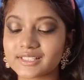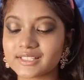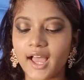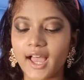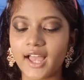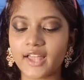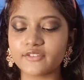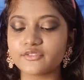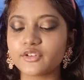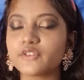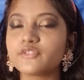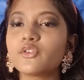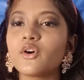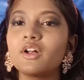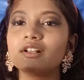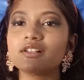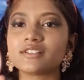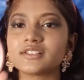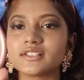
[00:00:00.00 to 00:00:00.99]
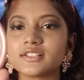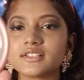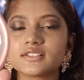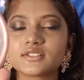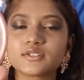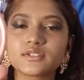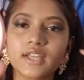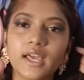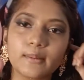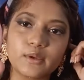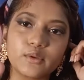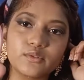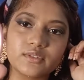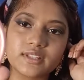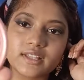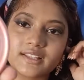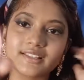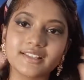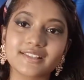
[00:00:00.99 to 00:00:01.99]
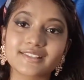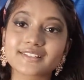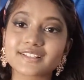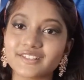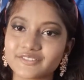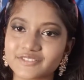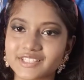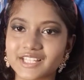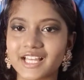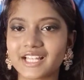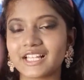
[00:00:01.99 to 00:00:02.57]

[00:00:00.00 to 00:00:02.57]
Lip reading: And for falsies, today I'm using this Cuffs and